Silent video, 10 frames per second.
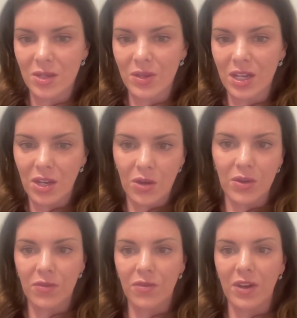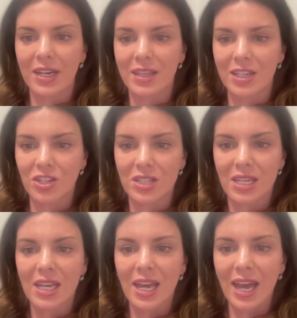So we can go in front and then just
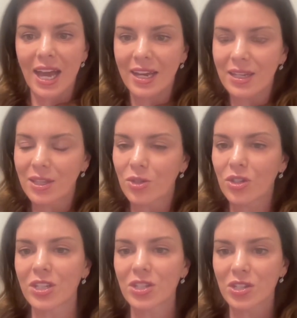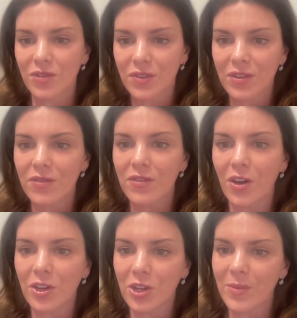add a little conservative
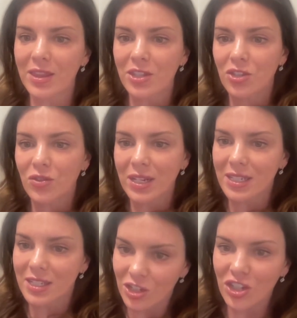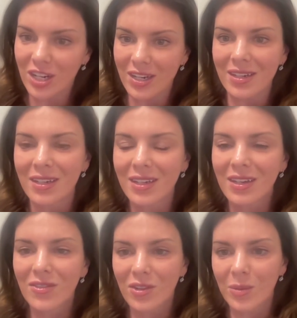volume at the transition
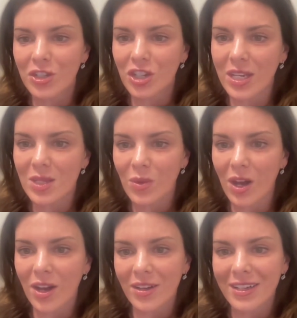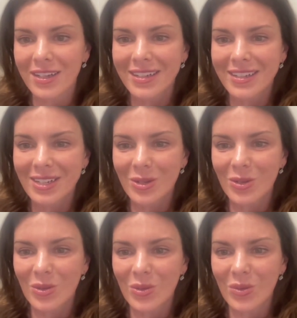from the chest wall
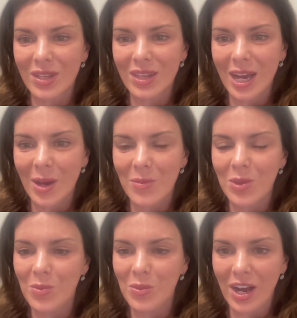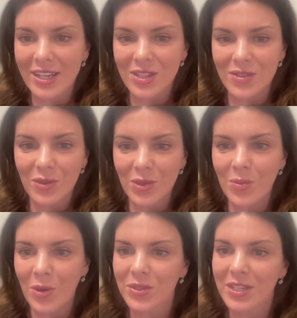to the breast for the most